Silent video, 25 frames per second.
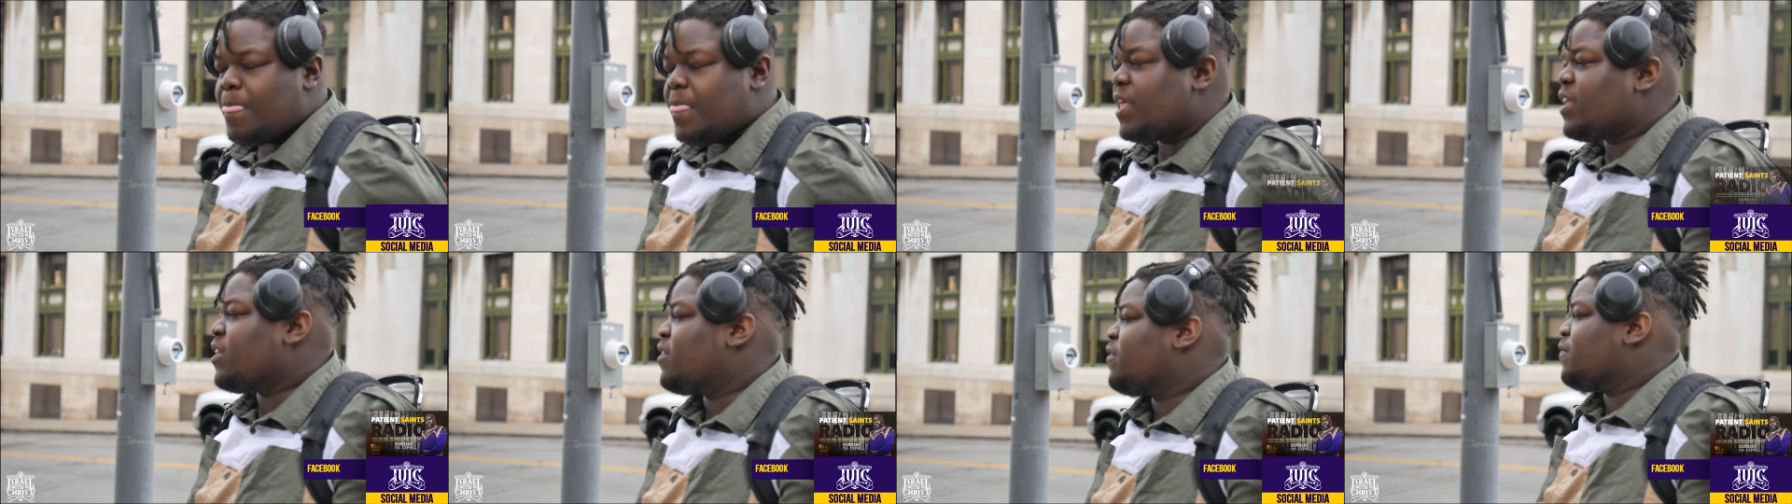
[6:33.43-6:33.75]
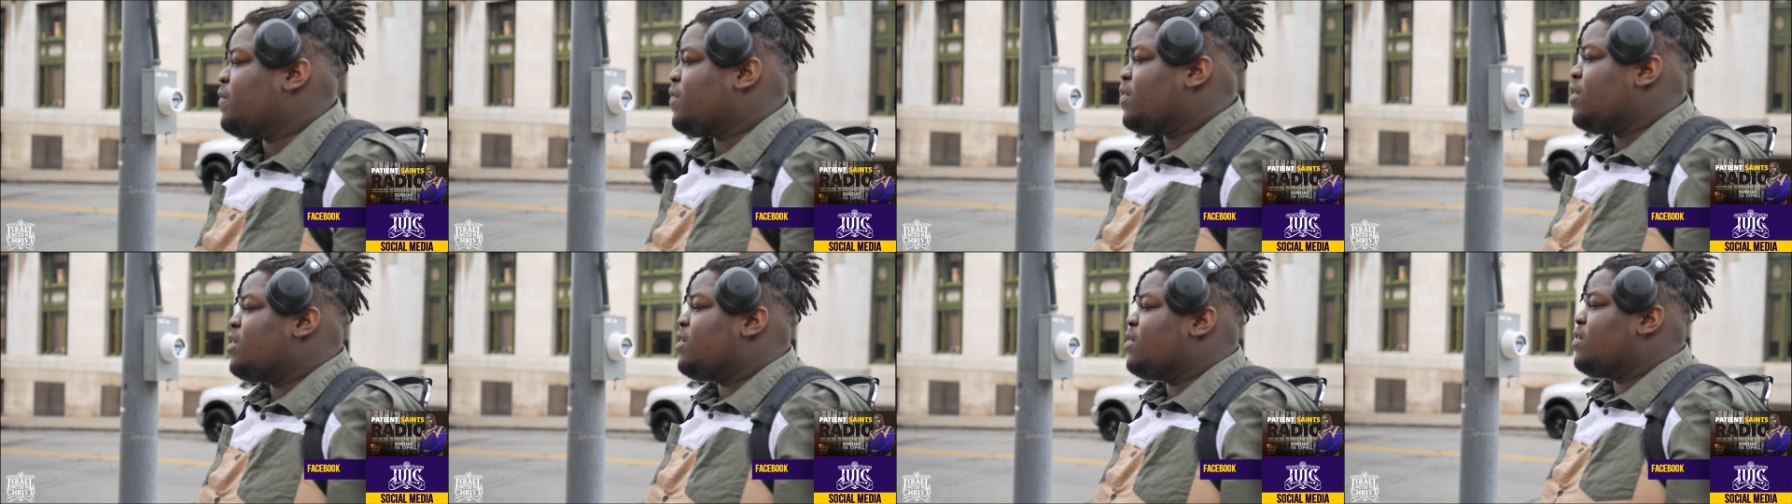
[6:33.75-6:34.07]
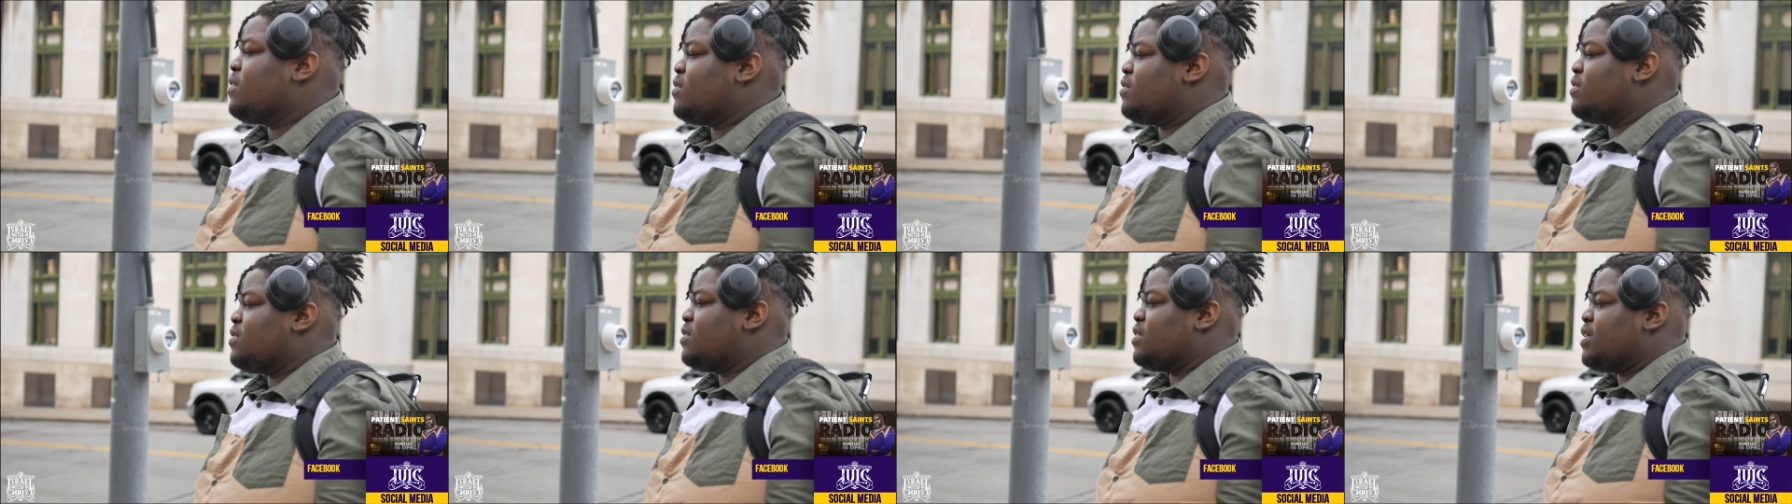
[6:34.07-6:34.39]
This
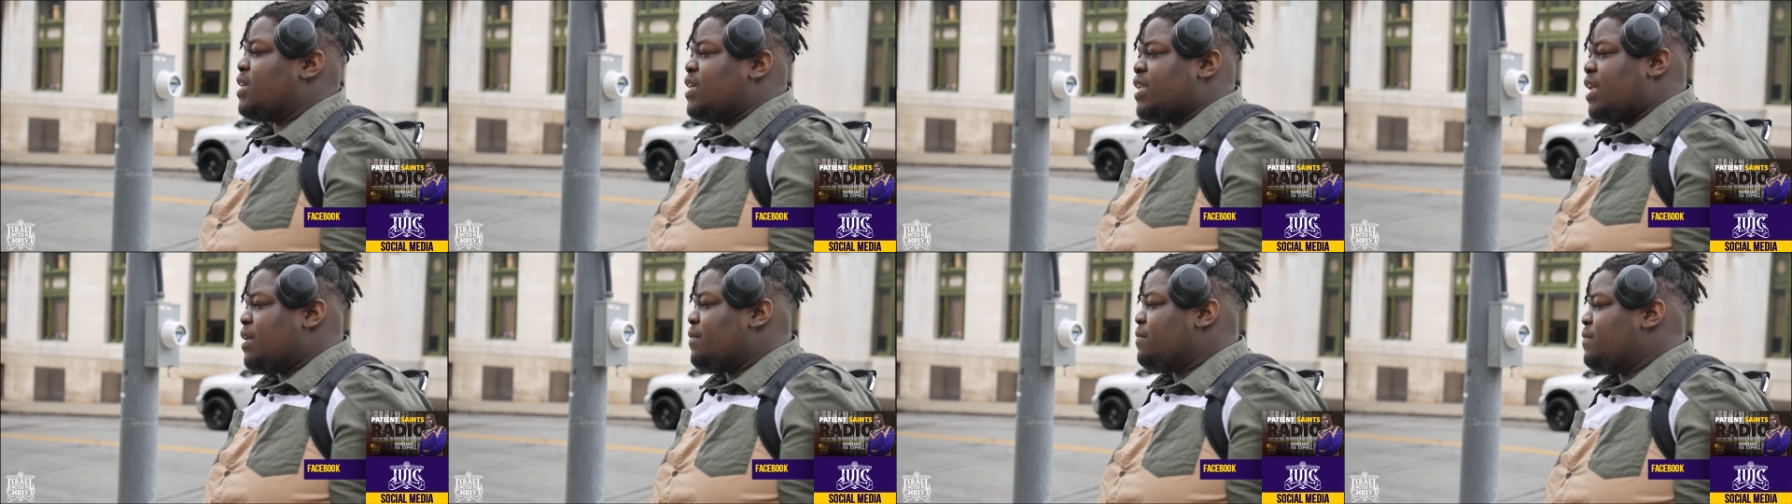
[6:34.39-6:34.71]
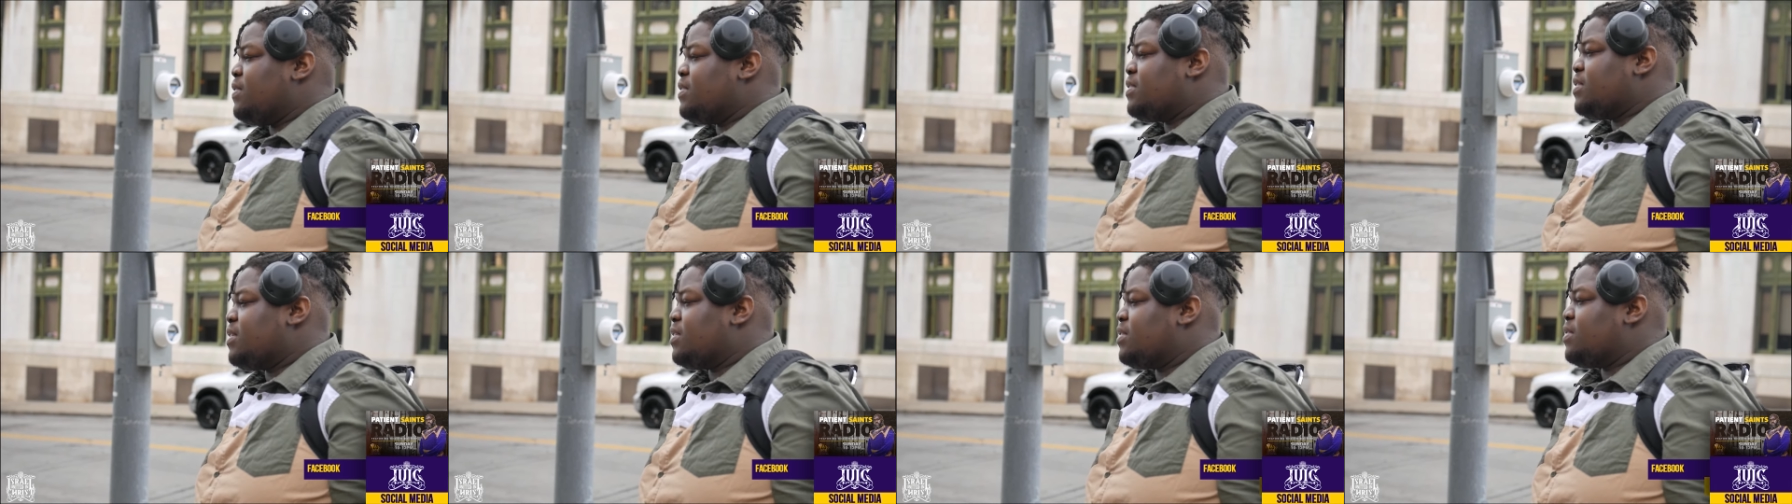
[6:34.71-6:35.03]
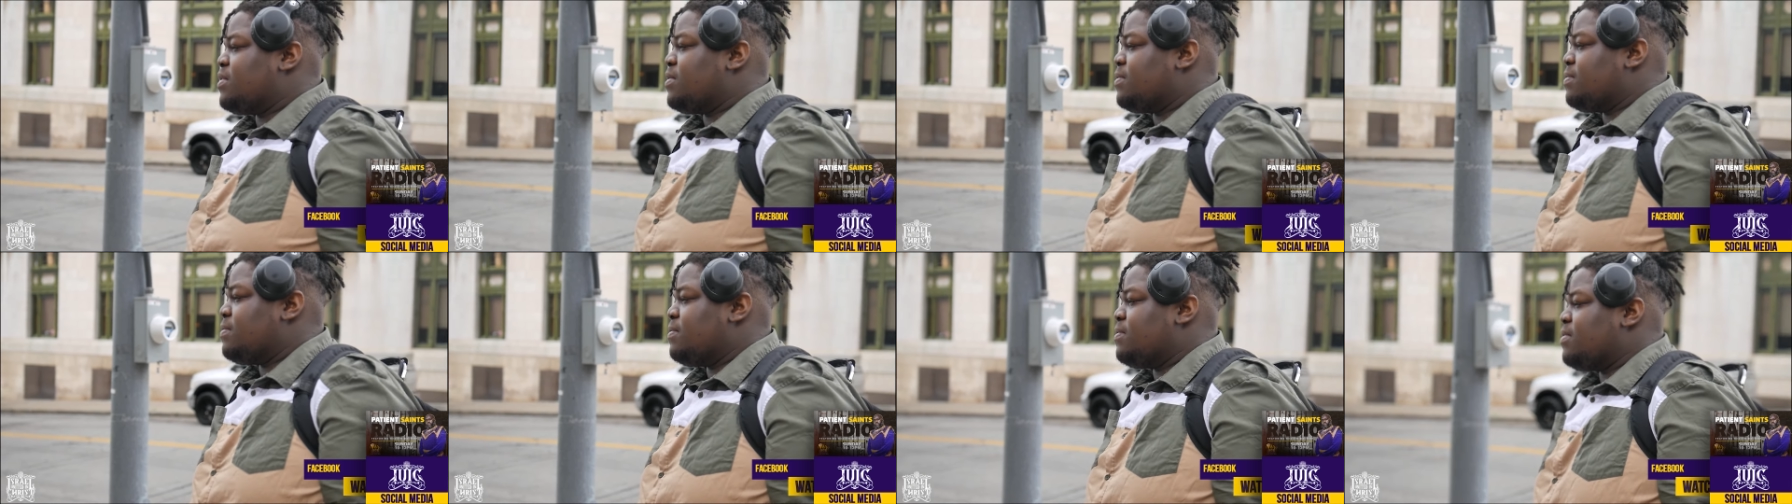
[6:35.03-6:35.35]
flaw in every
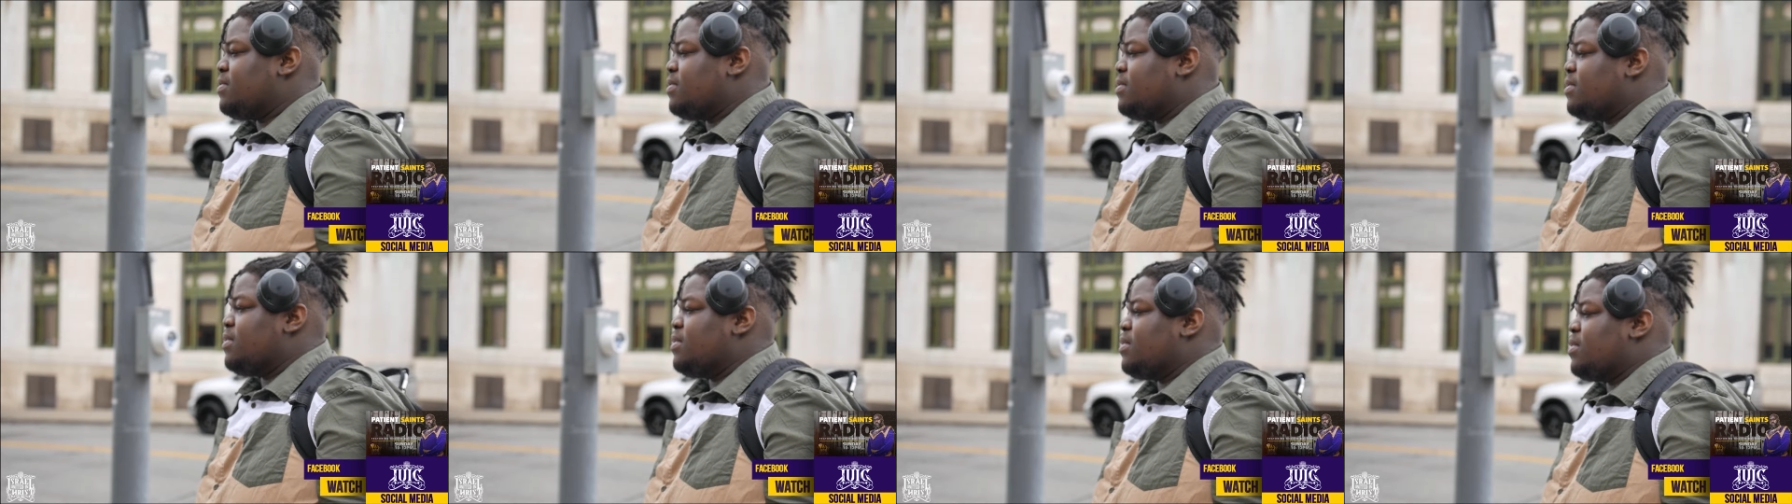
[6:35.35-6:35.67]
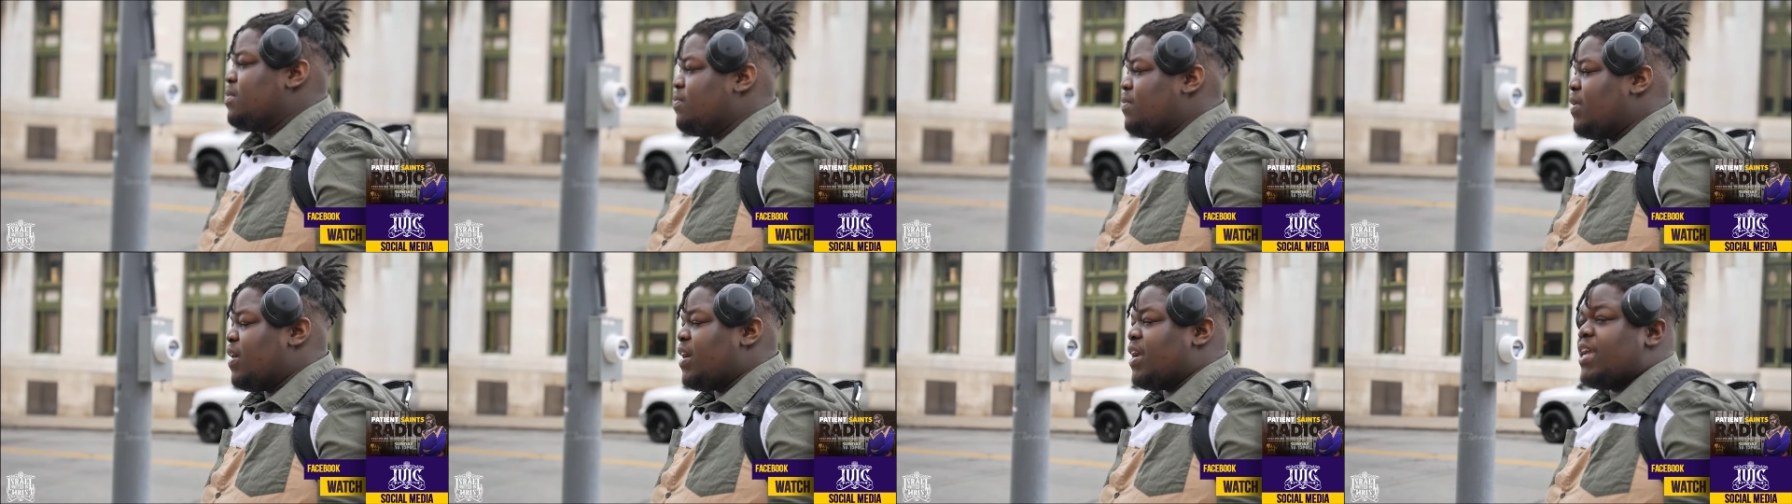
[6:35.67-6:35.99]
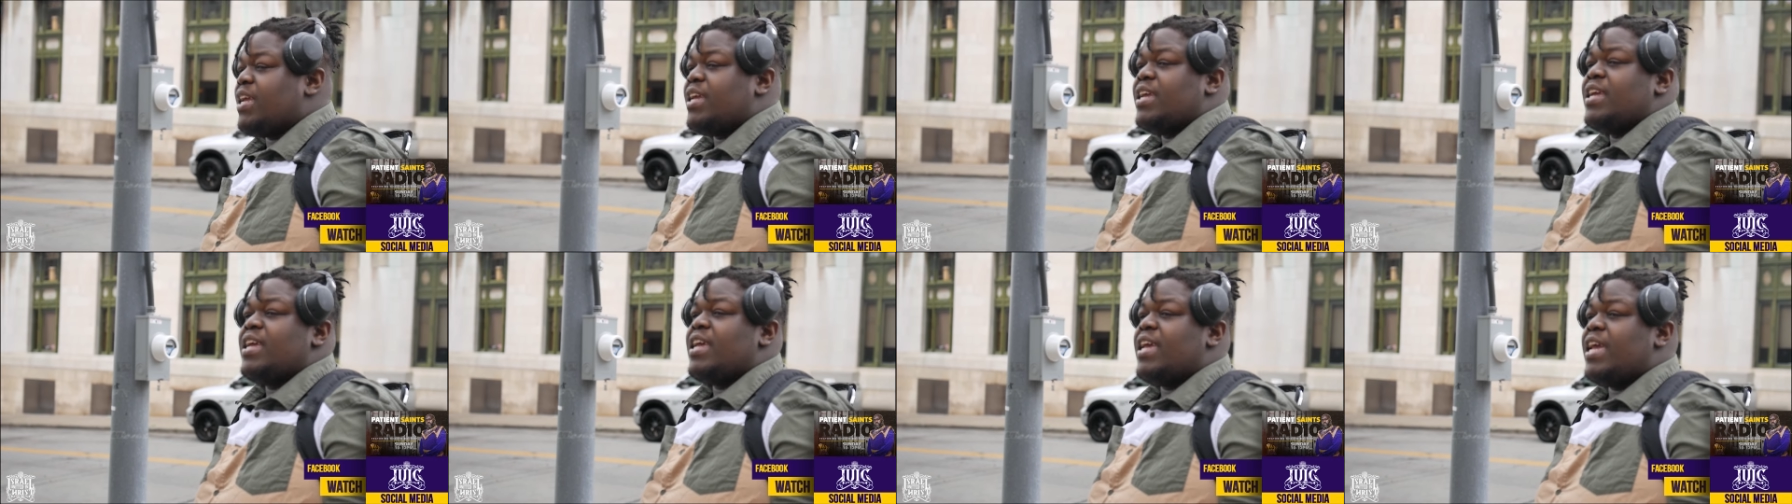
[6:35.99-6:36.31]
system. Okay. Right?